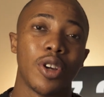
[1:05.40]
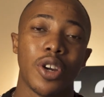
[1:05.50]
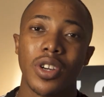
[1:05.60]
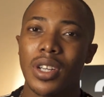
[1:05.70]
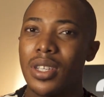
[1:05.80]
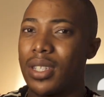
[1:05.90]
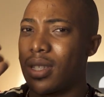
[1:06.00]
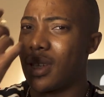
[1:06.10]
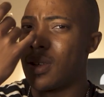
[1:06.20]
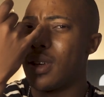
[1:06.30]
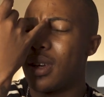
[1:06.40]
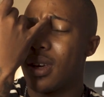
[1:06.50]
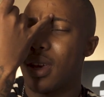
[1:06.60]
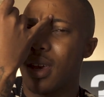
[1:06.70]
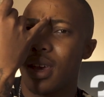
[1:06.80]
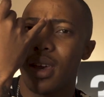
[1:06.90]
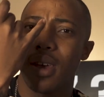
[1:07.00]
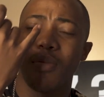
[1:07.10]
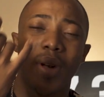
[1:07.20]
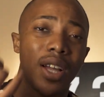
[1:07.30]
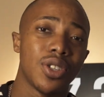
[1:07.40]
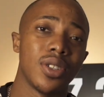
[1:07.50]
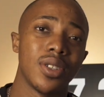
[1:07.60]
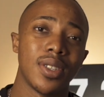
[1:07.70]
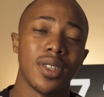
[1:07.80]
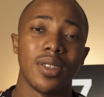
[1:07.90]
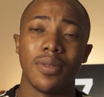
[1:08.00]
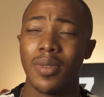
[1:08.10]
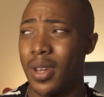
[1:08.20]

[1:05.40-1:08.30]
currently studying a bachelor's in